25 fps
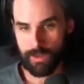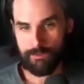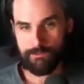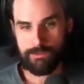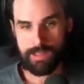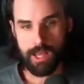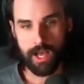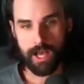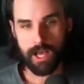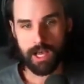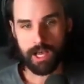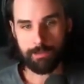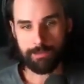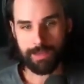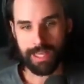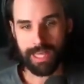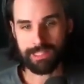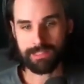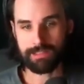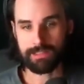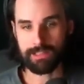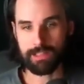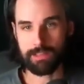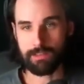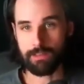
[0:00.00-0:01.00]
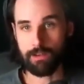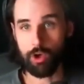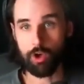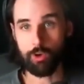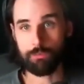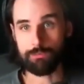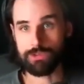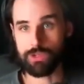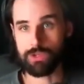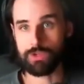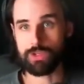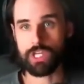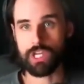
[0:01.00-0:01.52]
That's the whole
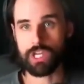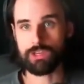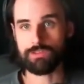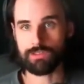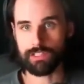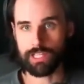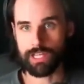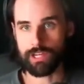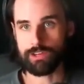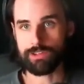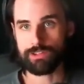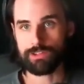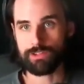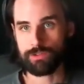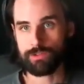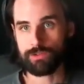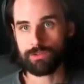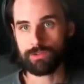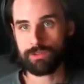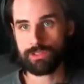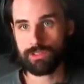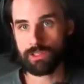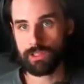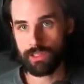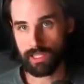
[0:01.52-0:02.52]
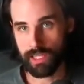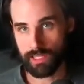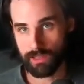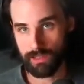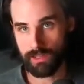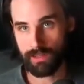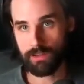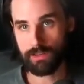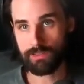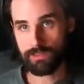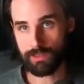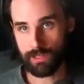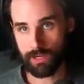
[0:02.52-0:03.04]
beauty of layer twos. Like
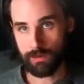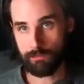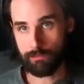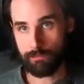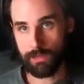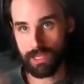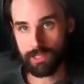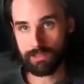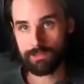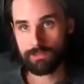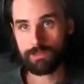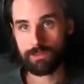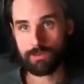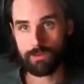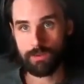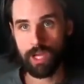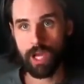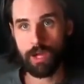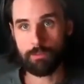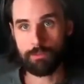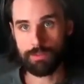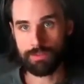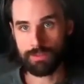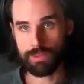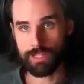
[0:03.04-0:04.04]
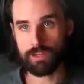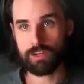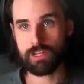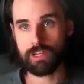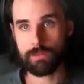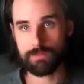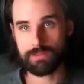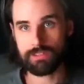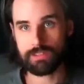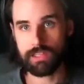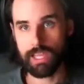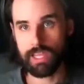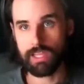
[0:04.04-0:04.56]
they're meant to help
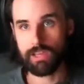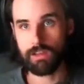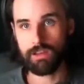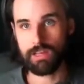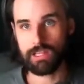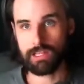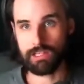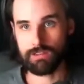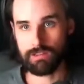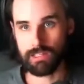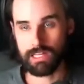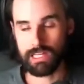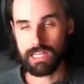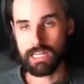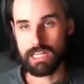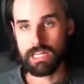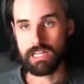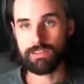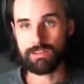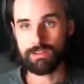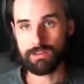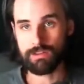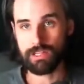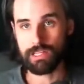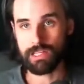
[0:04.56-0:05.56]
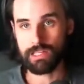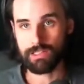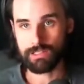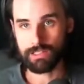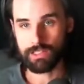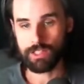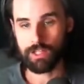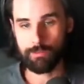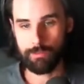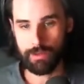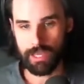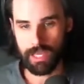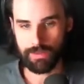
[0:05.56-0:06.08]
Ethereum scale, and you need Ether to
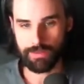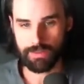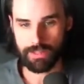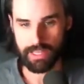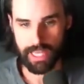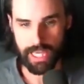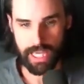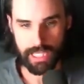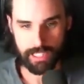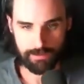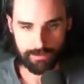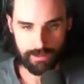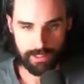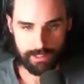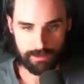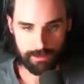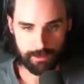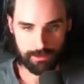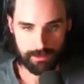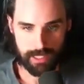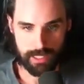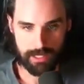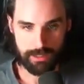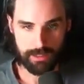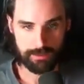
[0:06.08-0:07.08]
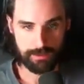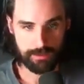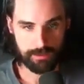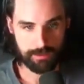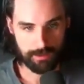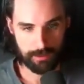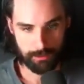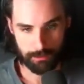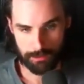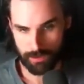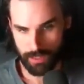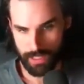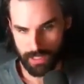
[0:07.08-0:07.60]
continue paying the gas fees in those
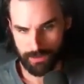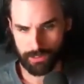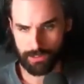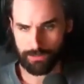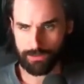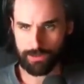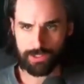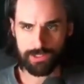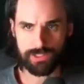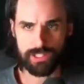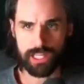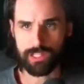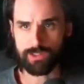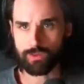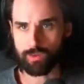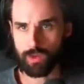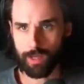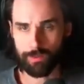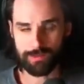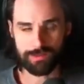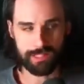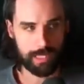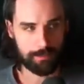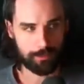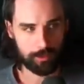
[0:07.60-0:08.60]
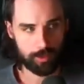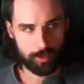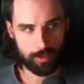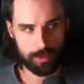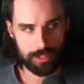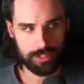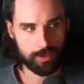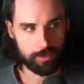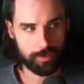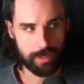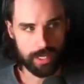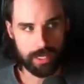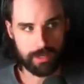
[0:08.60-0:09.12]
ecosystems. So even if you decide to swap stable
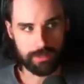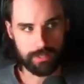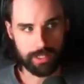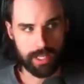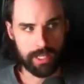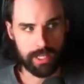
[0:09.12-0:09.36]
coins around,